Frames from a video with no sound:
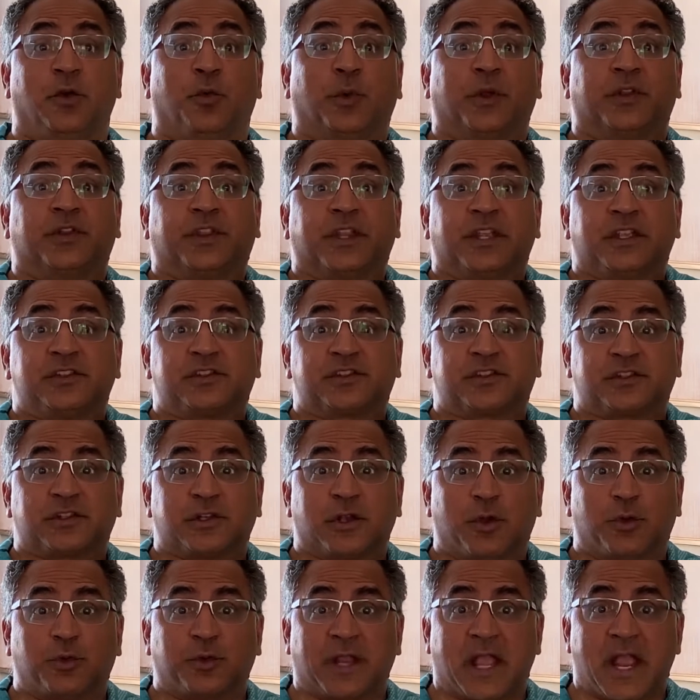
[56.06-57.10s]
When things
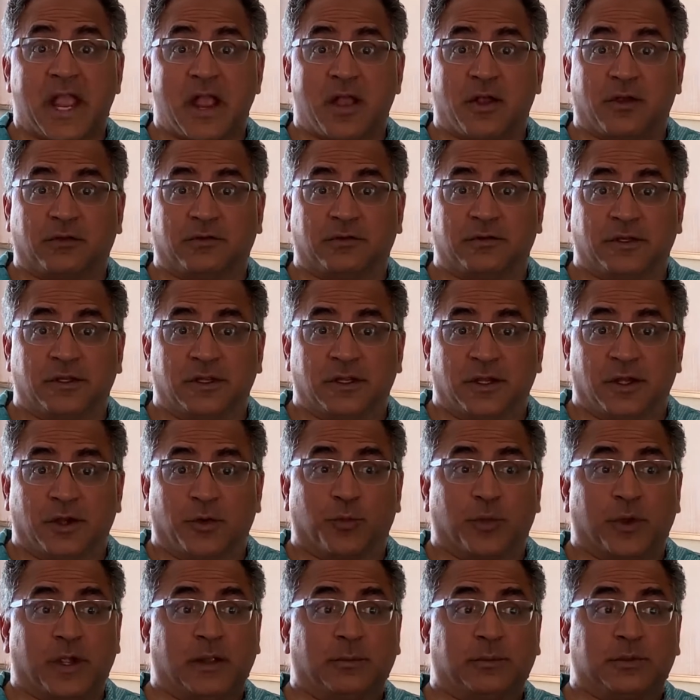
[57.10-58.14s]
slow down,
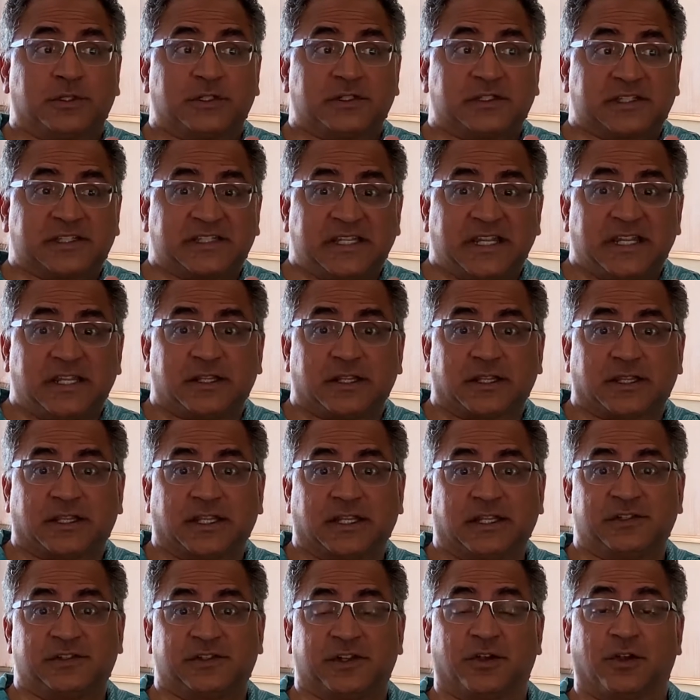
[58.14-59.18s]
we're able to see the
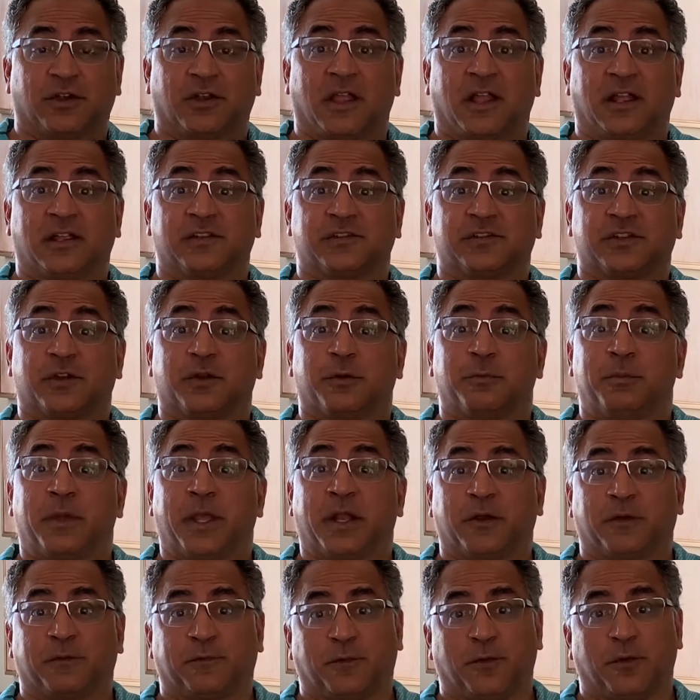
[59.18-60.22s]
things in our lives that are
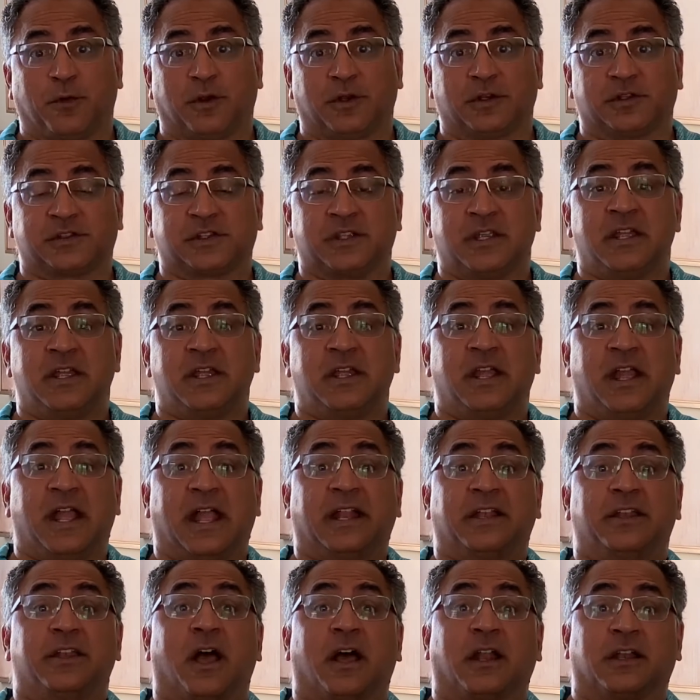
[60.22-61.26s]
better for us
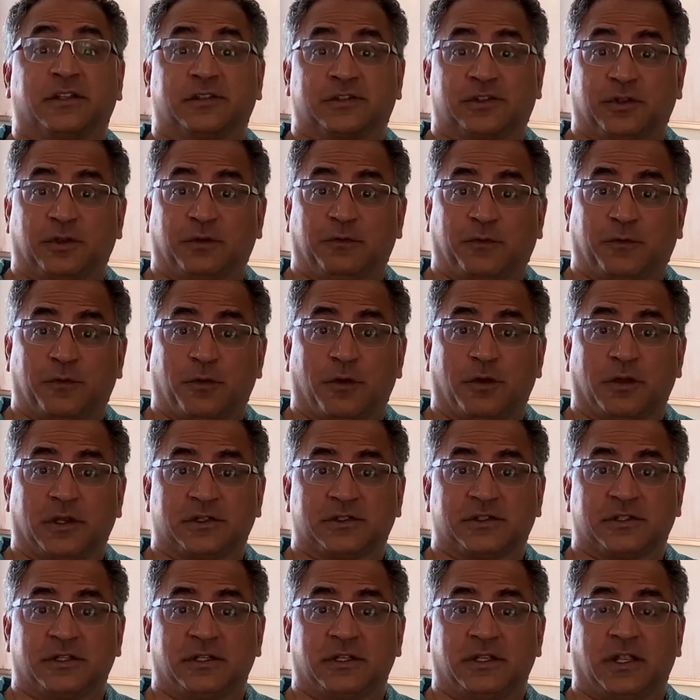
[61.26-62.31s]
and not as good for
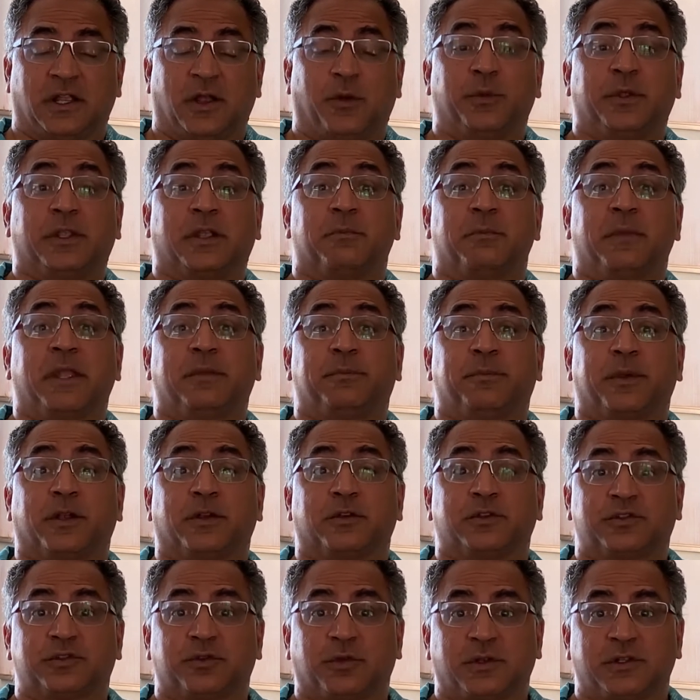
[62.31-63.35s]
us. And we can make
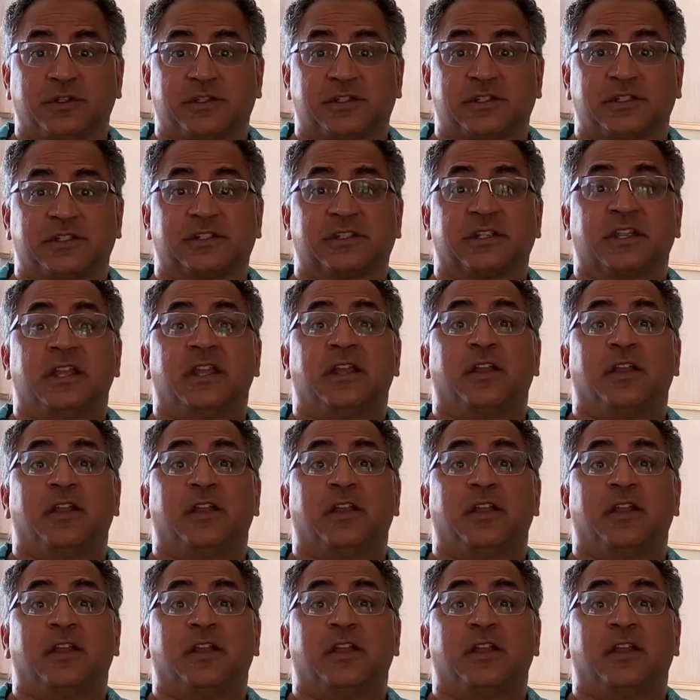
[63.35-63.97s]
better choices